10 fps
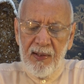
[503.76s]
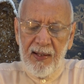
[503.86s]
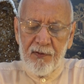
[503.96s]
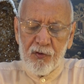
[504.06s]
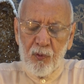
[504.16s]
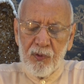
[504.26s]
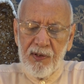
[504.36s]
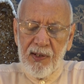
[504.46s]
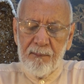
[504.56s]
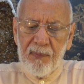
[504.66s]
And so
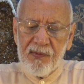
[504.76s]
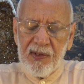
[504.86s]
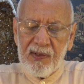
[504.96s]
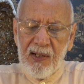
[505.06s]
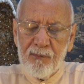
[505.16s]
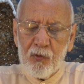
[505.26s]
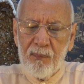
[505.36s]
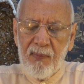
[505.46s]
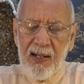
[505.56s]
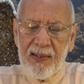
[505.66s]
the numbers that come to
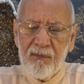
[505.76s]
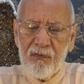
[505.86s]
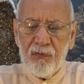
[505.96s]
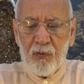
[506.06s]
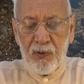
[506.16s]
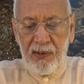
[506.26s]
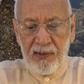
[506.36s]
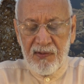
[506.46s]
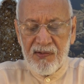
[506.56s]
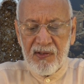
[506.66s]
mind, looking
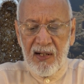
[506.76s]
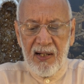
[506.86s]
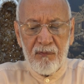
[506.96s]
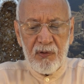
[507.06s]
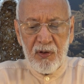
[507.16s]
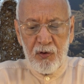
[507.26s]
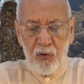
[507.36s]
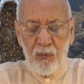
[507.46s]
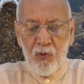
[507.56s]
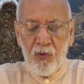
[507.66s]
at this card with a
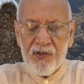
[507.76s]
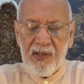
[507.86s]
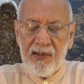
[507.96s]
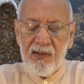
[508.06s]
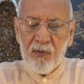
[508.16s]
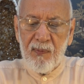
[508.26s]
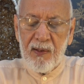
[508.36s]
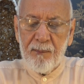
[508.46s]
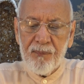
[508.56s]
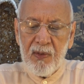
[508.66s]
new moon sign as
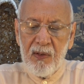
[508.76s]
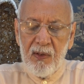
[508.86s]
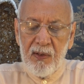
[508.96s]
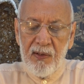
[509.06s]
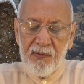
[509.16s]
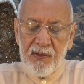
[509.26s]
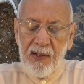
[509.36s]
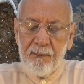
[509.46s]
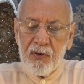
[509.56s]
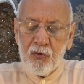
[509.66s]
well, is the
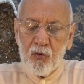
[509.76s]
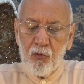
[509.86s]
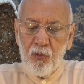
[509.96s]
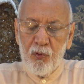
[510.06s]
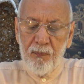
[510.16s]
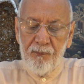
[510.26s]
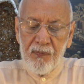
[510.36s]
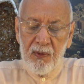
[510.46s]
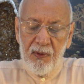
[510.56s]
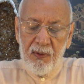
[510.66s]
number
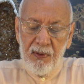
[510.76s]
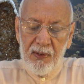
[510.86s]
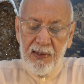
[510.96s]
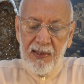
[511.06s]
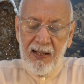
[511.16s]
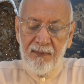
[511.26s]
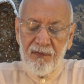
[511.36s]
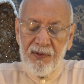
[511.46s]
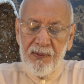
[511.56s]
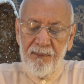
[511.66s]
2,
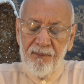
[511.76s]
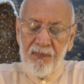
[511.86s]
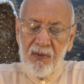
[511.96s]
11,